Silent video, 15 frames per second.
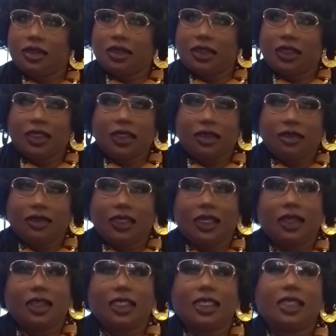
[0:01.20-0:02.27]
Good
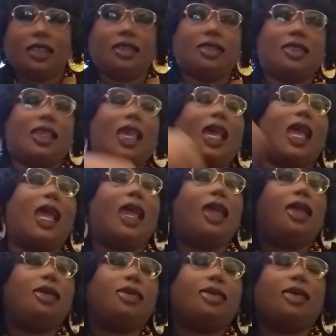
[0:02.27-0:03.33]
evening, honeys,
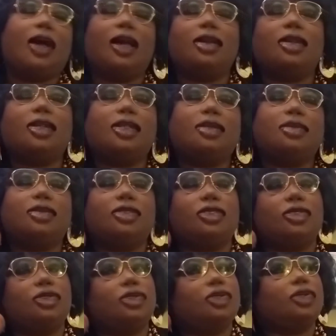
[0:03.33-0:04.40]
and welcome
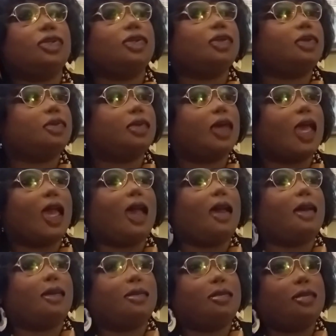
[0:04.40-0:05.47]
to
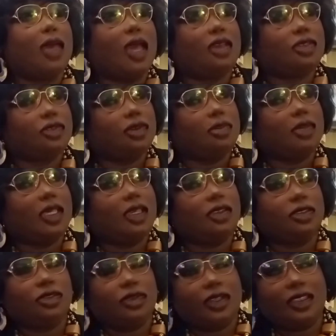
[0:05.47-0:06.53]

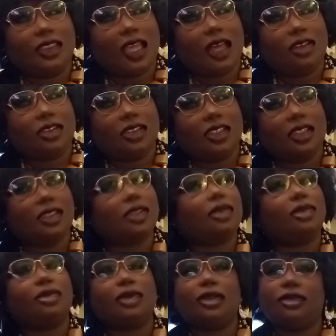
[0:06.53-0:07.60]
Masterpiece 3000
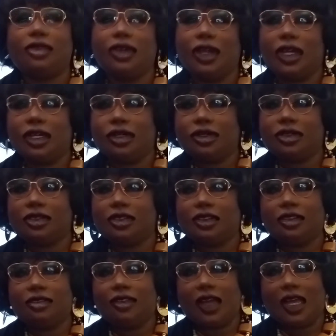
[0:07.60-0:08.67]
with your host,
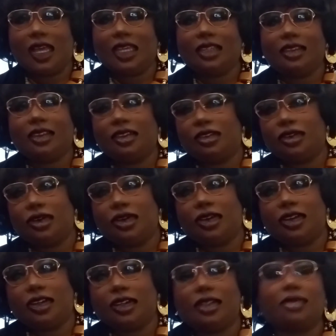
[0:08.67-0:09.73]
Divine
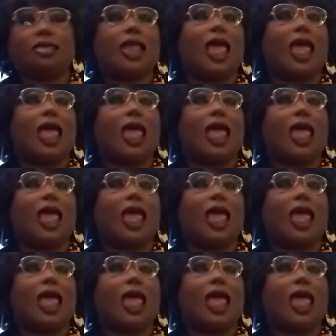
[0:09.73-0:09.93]
Dajore.